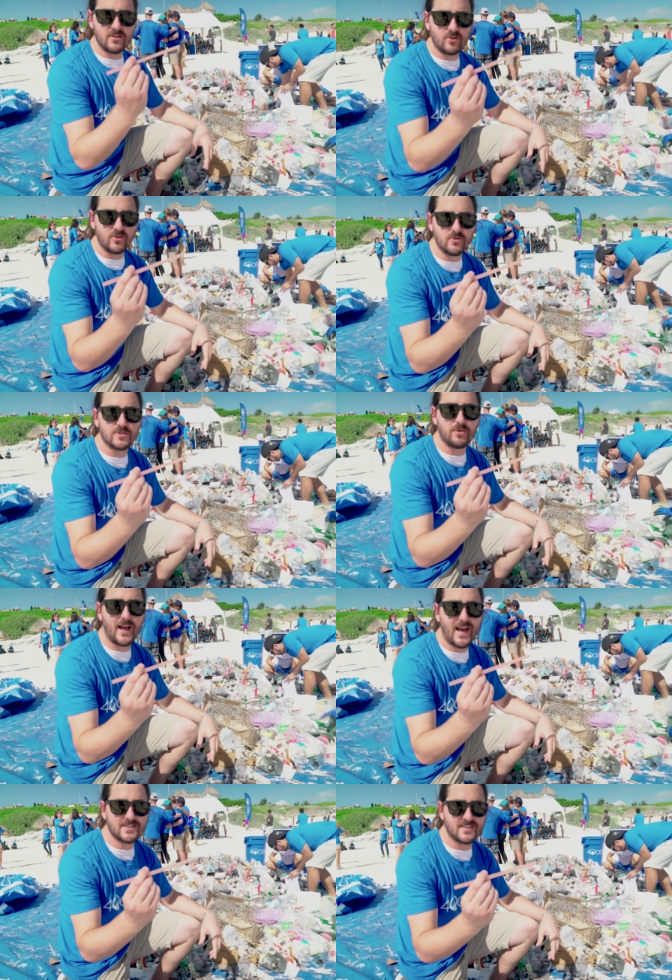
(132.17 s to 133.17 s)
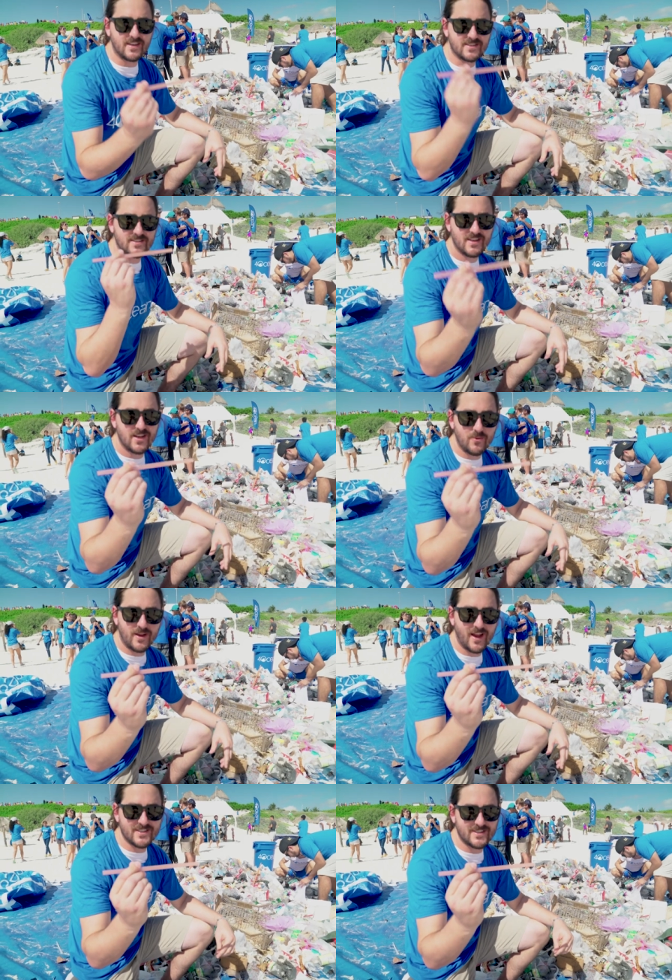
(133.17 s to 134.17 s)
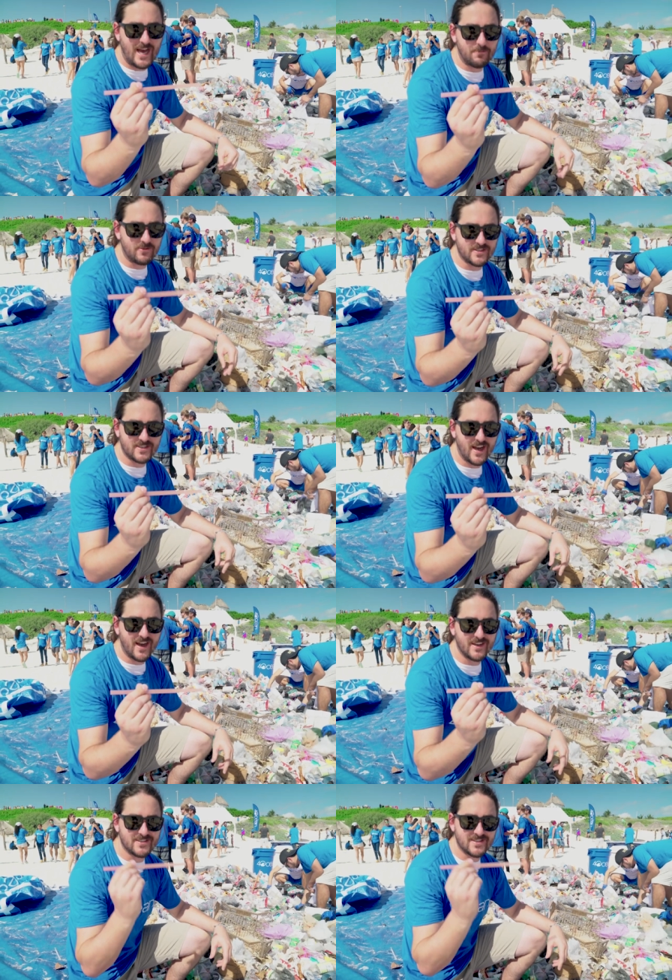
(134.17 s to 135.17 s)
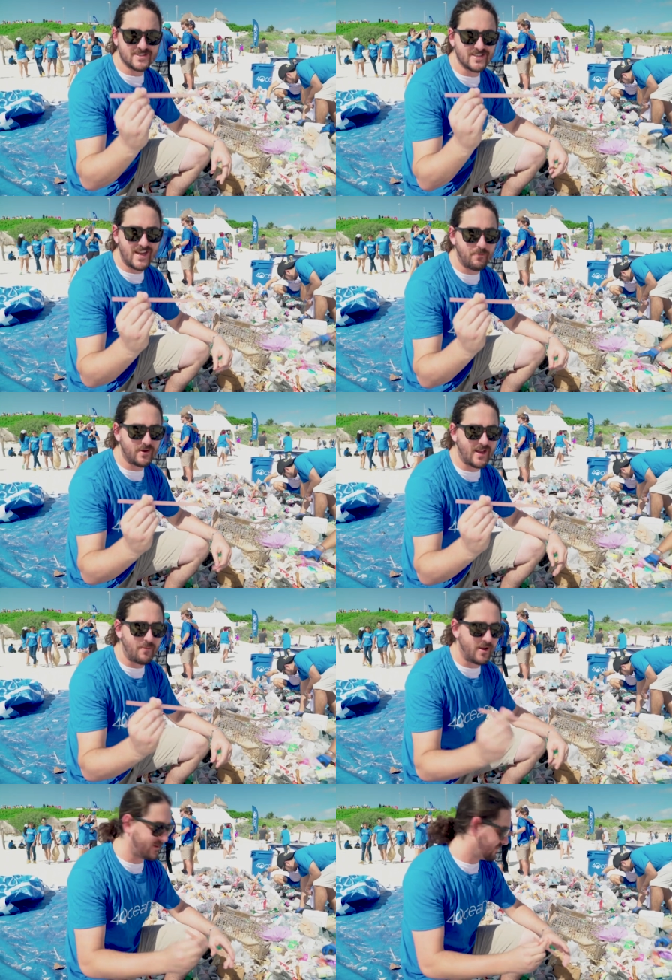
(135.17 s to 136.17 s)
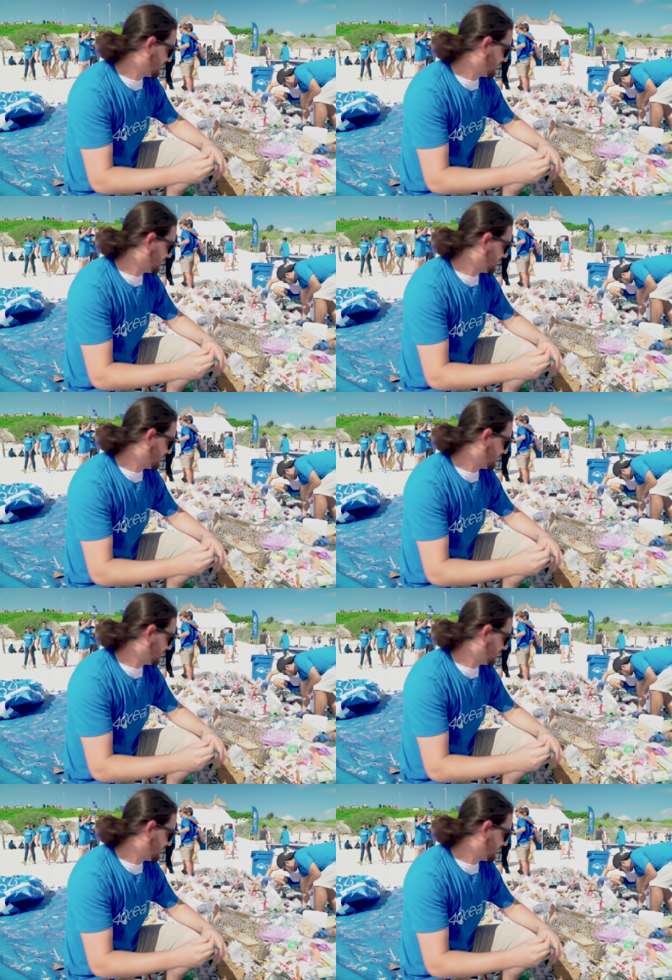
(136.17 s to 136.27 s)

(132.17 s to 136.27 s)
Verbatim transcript: Single-use plastics, we gotta stop this, guys. This is an epidemic.